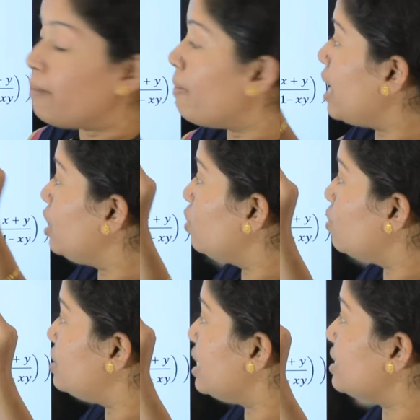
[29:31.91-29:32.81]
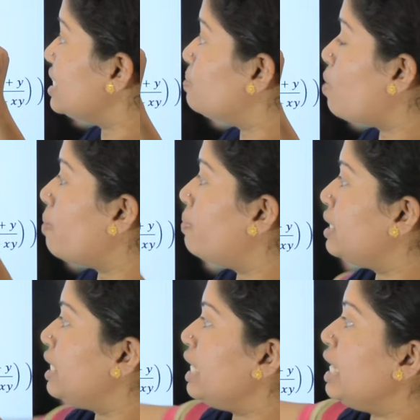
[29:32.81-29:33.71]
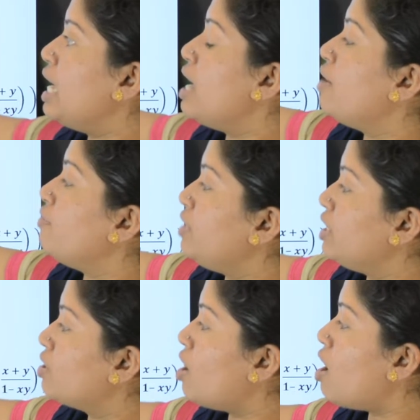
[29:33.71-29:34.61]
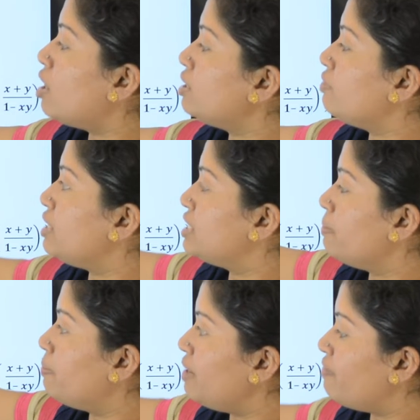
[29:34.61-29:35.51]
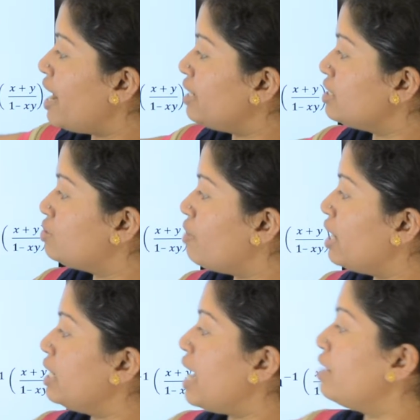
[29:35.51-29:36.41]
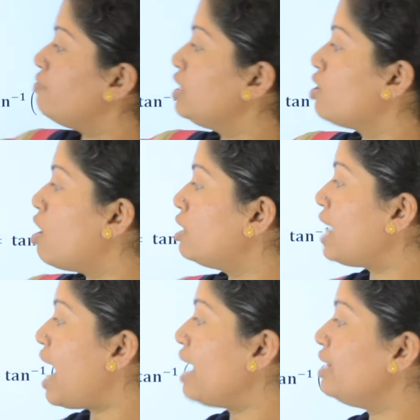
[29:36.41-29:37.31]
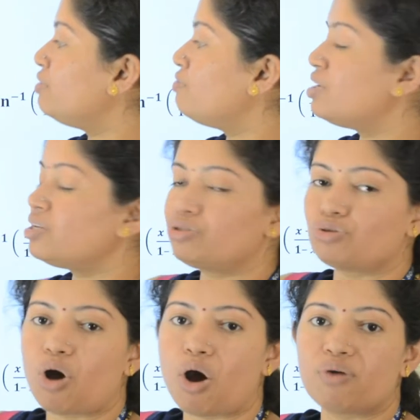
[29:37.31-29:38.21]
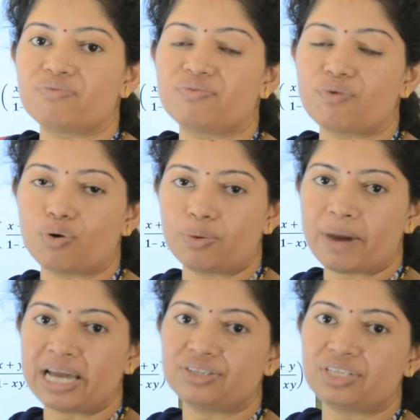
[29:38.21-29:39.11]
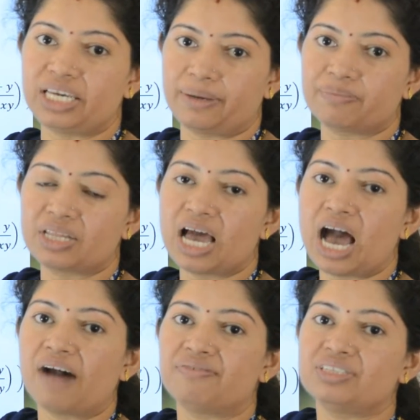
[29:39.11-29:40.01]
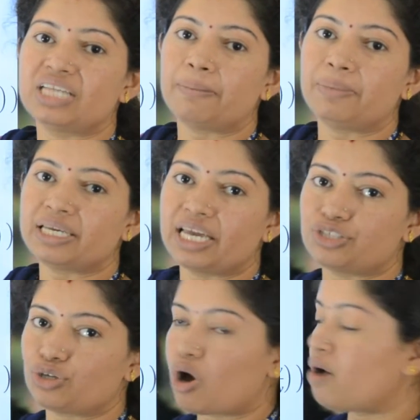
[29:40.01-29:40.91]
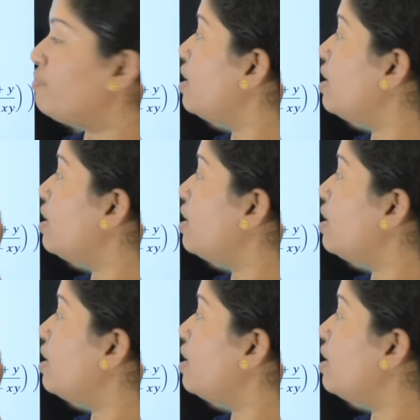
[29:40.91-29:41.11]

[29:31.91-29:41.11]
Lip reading: By using this property, we simplified this one and we got tan inverse of 4 by 3 after the application of